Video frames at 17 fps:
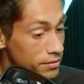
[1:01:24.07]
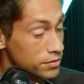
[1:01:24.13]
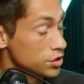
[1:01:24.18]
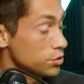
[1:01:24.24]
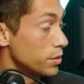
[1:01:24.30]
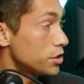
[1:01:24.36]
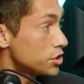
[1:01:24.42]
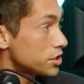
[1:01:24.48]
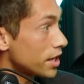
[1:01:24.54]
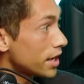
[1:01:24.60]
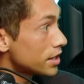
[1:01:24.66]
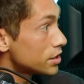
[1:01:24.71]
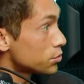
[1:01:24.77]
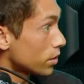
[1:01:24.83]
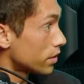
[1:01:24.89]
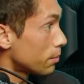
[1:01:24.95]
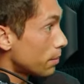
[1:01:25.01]
switch
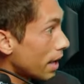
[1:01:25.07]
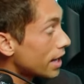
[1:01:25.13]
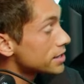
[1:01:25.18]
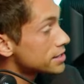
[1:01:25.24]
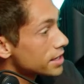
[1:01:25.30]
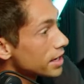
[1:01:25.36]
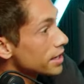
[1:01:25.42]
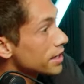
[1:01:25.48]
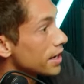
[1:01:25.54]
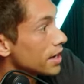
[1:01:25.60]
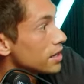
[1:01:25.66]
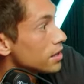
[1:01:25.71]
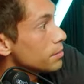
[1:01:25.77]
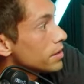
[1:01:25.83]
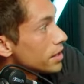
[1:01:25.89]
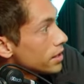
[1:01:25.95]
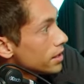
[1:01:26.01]
sides. We're on the bad side again at the
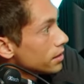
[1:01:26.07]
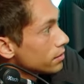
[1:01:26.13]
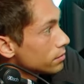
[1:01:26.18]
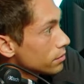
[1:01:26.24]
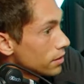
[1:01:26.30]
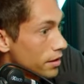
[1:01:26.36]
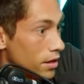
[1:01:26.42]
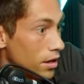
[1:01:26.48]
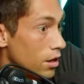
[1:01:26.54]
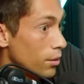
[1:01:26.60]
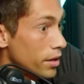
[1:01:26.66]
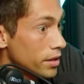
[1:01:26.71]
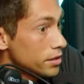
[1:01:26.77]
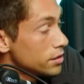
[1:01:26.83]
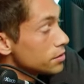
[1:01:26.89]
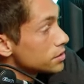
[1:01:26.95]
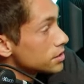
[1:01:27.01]
beginning. We're like, all we have
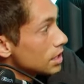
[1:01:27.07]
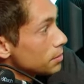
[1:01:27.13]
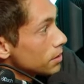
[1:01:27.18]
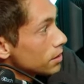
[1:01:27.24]
to do is keep it